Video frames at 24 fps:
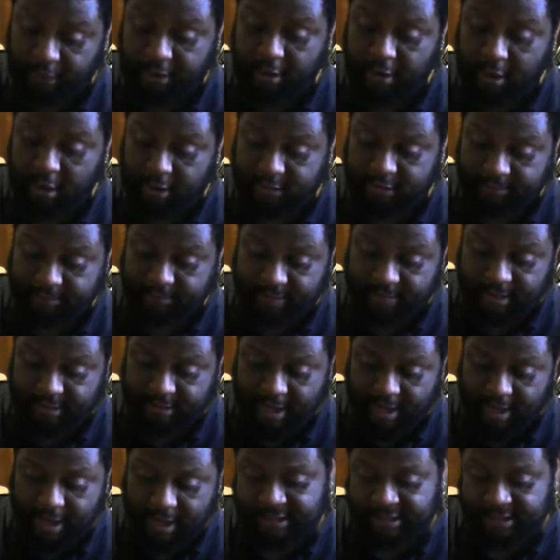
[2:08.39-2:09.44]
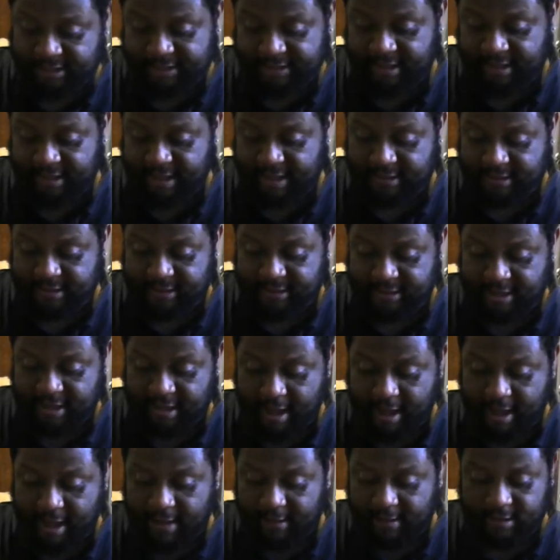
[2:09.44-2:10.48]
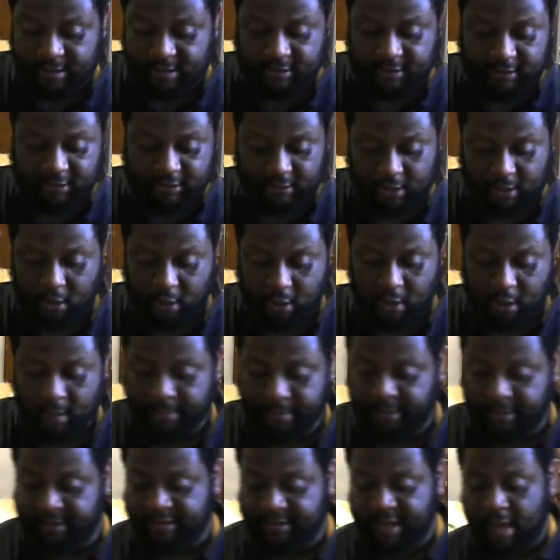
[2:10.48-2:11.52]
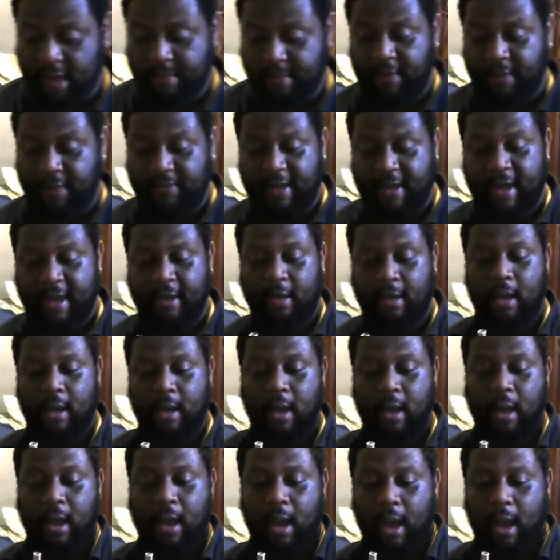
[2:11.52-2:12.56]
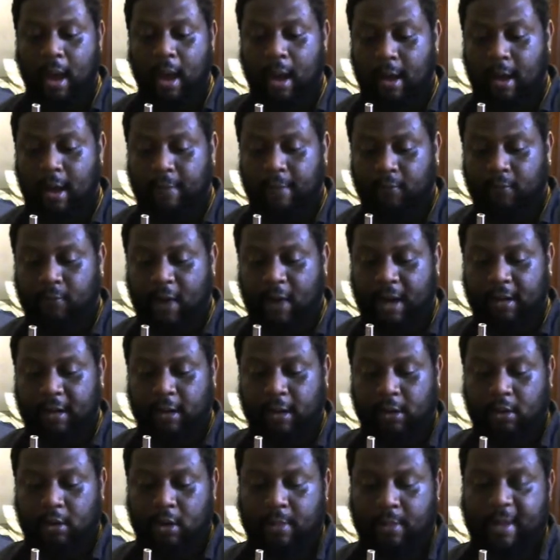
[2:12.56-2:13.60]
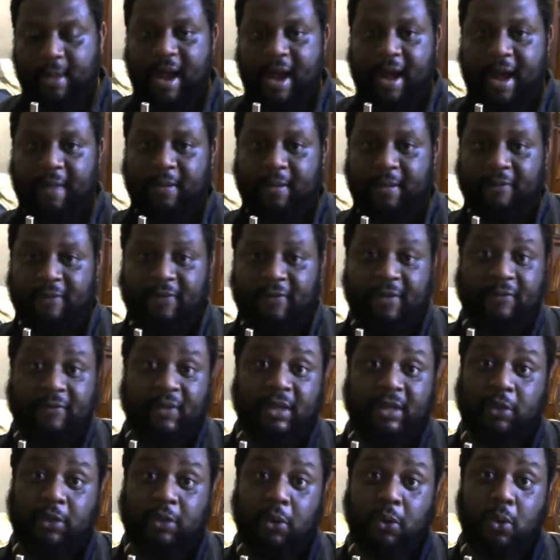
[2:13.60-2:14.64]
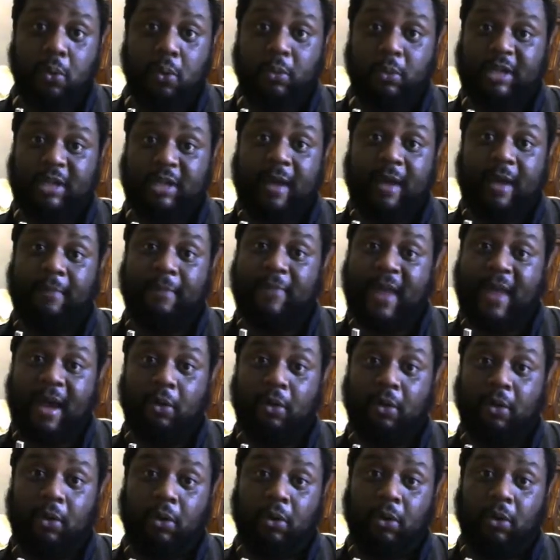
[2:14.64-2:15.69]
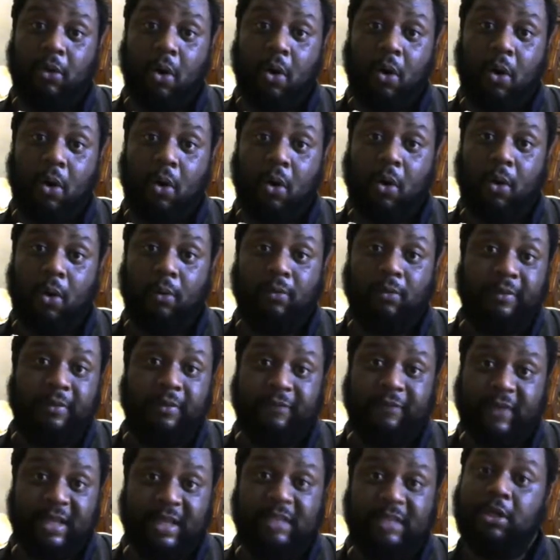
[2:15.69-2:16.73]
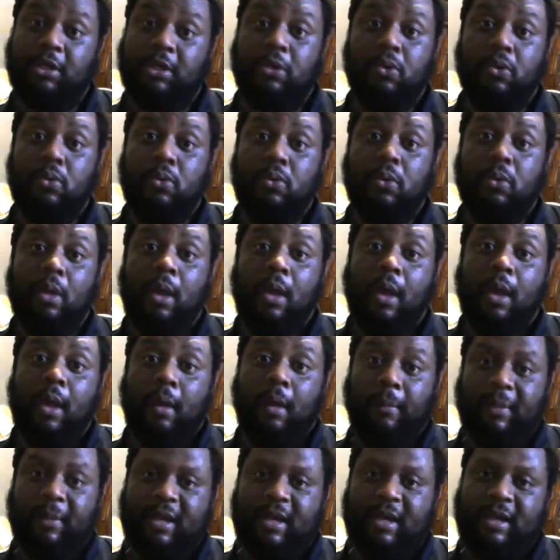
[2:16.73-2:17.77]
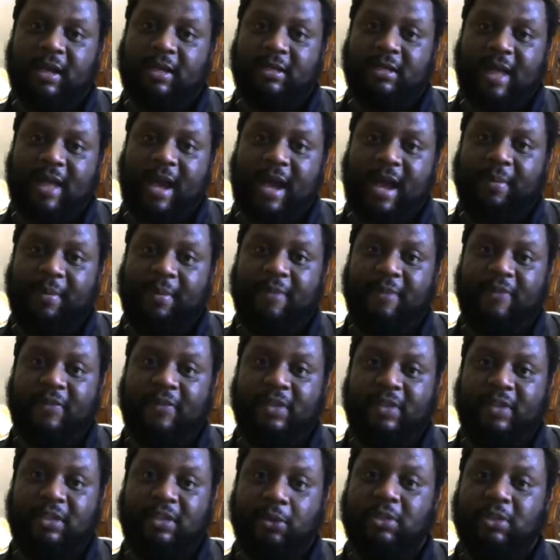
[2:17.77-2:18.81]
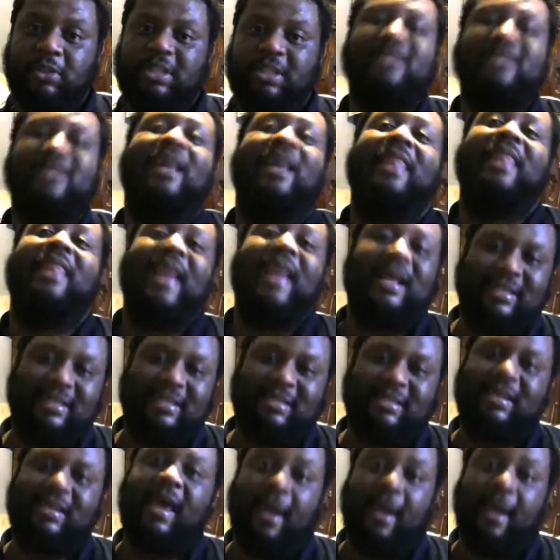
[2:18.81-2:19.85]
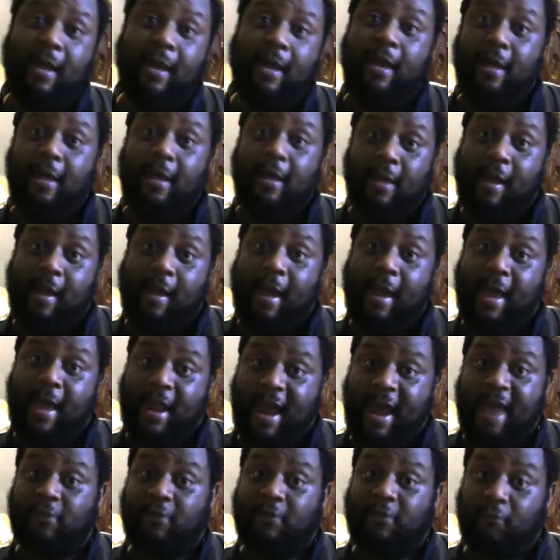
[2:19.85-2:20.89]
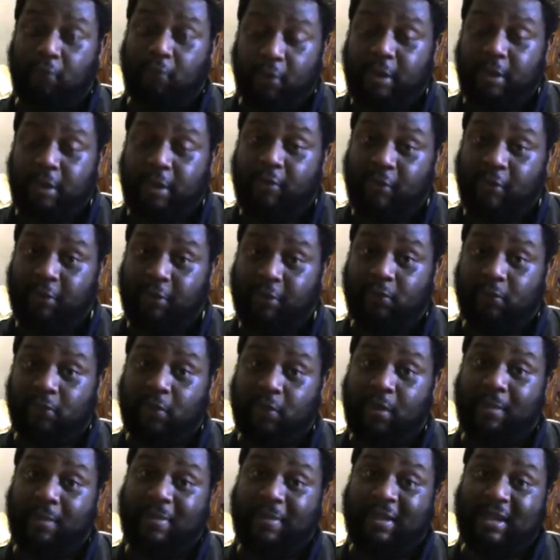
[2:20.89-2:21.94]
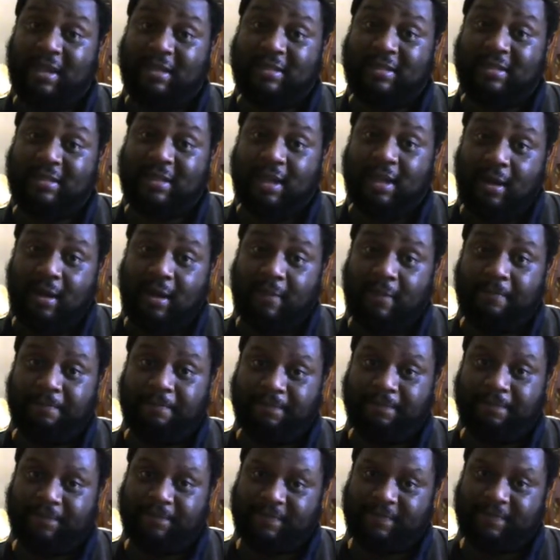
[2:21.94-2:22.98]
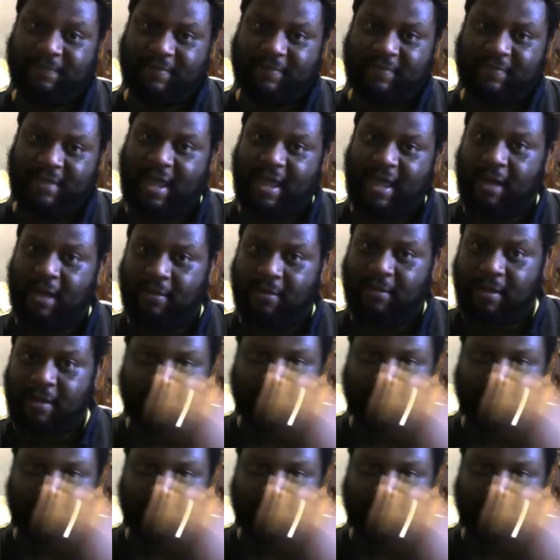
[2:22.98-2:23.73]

awesome. That I just said that to say that. That's all I'm going to say about that. Rocking it on my IPv2, which I'm now going to call the V2 because the IPv2 is just a lot to say. And I have to really run through it because, yeah, I'm going to